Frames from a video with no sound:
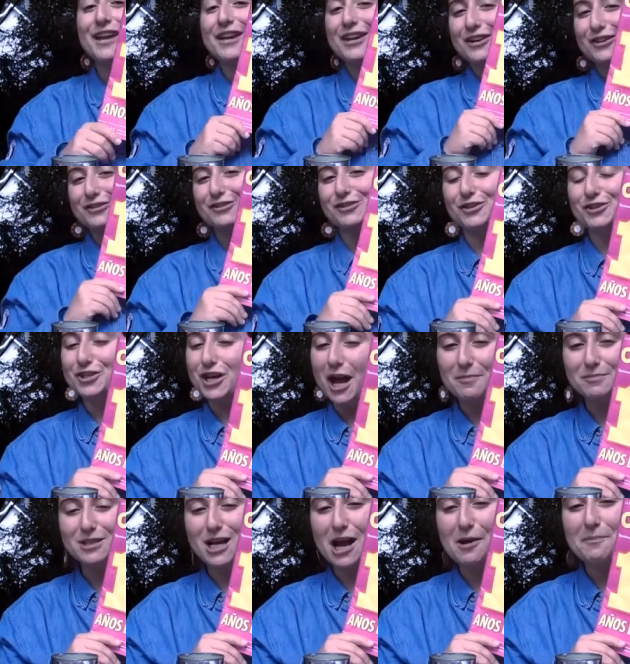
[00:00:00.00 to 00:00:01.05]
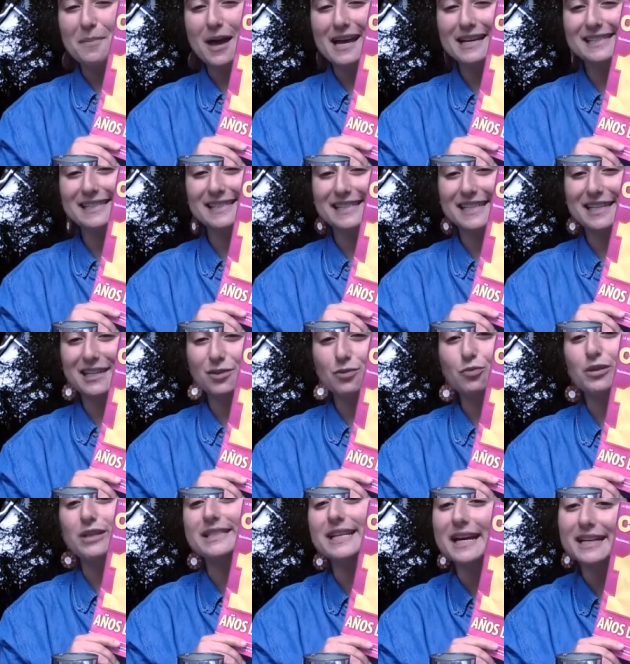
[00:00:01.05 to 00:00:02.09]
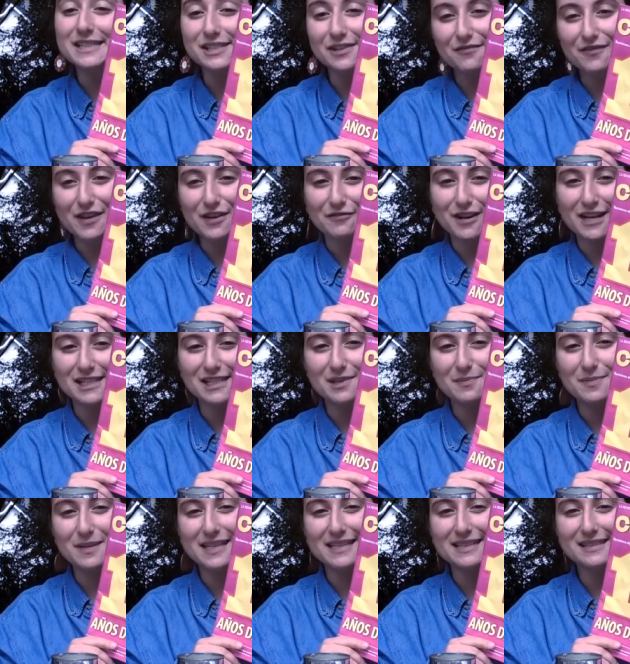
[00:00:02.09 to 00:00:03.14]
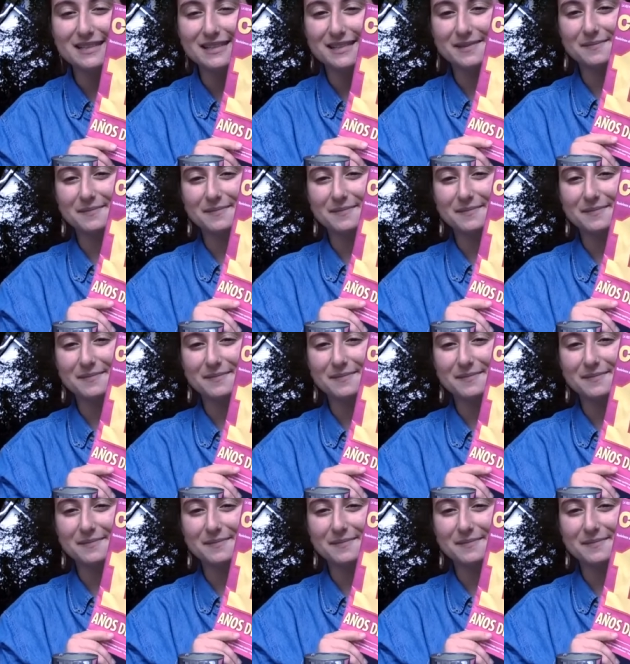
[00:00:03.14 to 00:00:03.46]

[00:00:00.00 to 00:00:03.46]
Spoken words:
Here's our Chop Chop magazine with tons of fun recipes,